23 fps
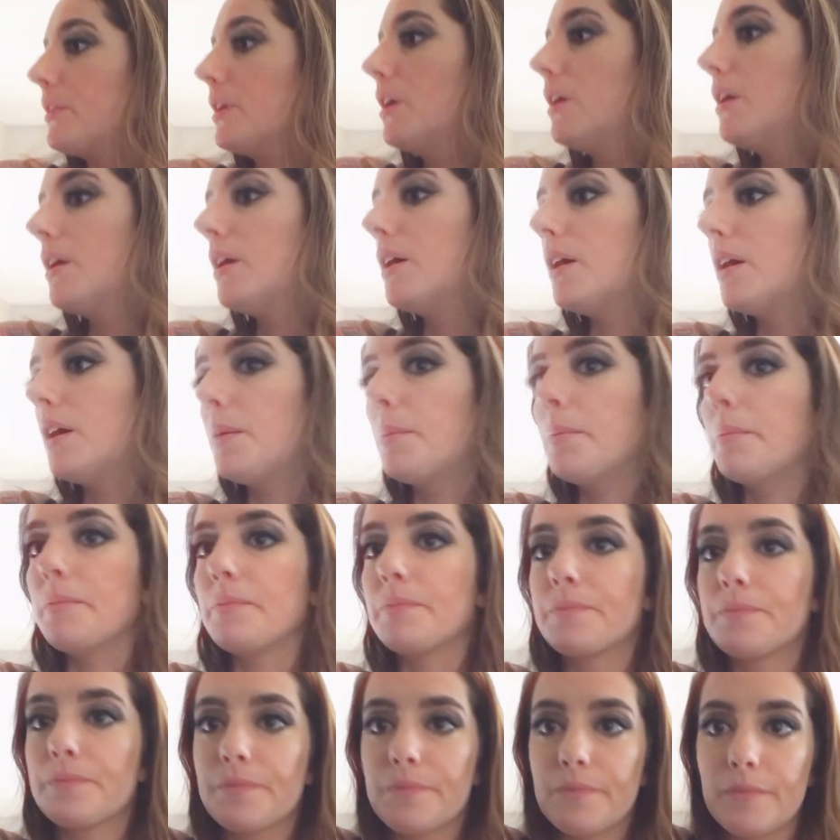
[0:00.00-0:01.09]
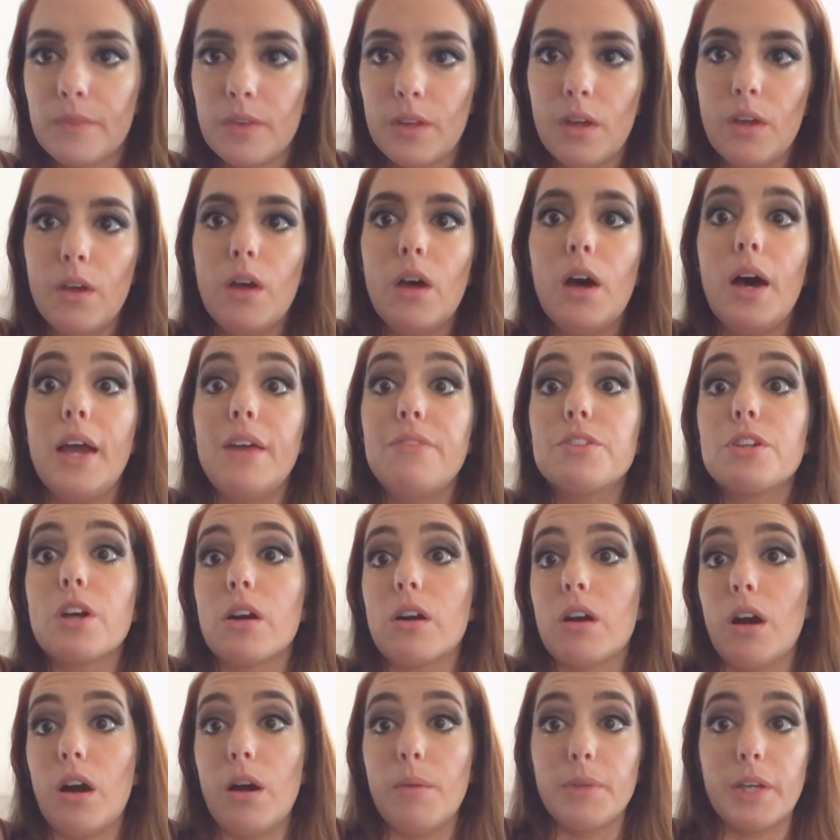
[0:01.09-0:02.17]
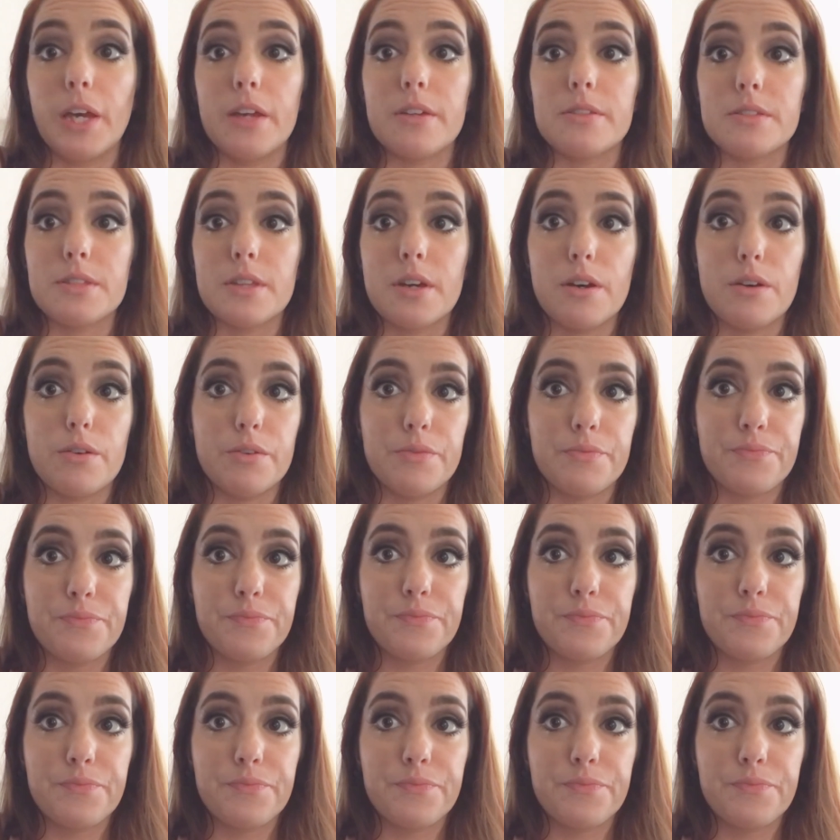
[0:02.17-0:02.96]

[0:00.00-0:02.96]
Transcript: I have to call Comcast though.